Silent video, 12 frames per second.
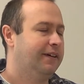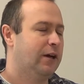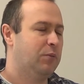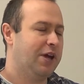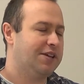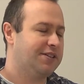
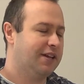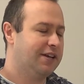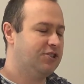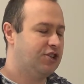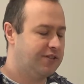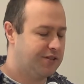And we ask it
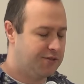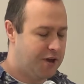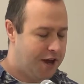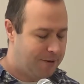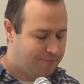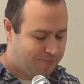in Jesus'
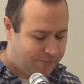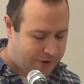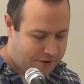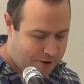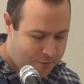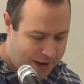name.
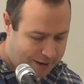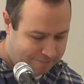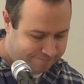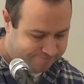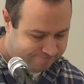Amen.